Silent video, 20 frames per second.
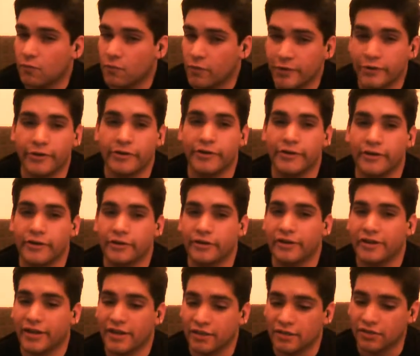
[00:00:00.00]

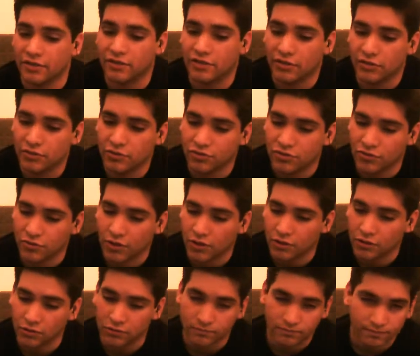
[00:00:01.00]
weirder than the
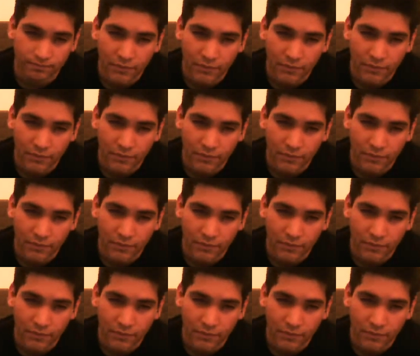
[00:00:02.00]
usual.